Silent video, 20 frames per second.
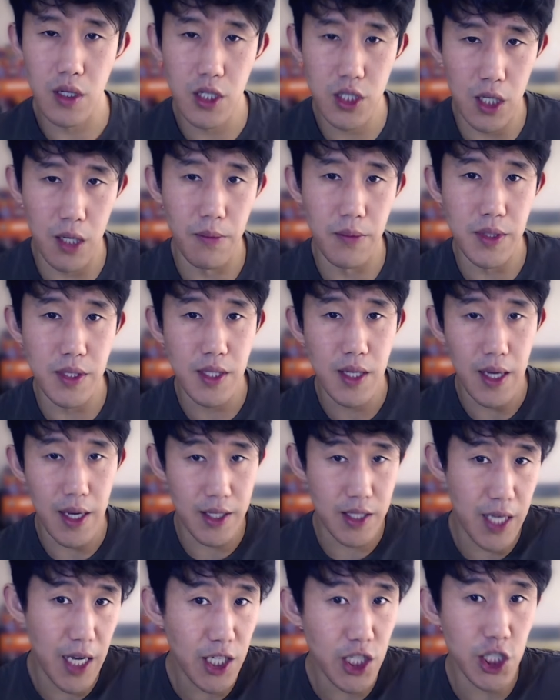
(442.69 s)
someone's
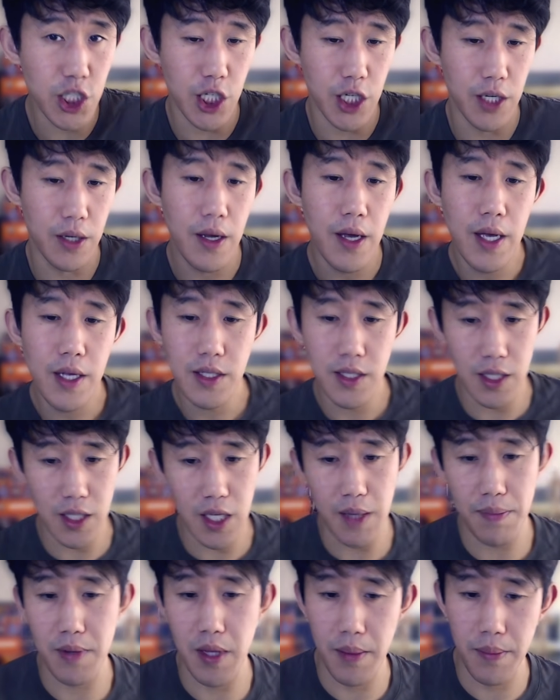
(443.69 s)
attention to
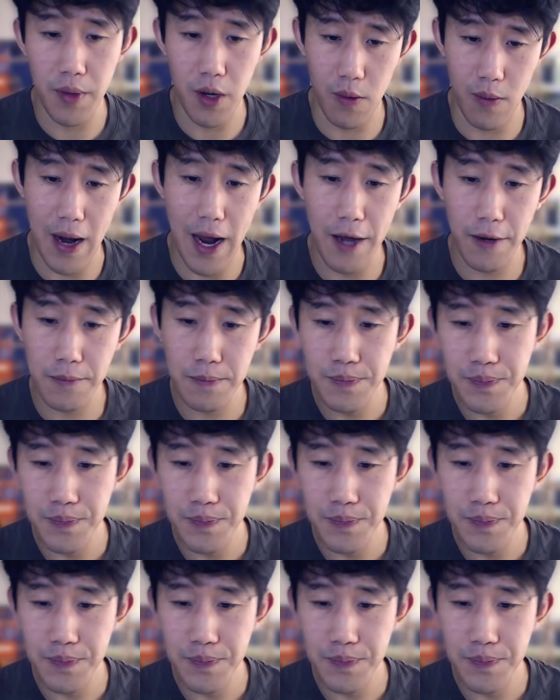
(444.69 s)
keep them around.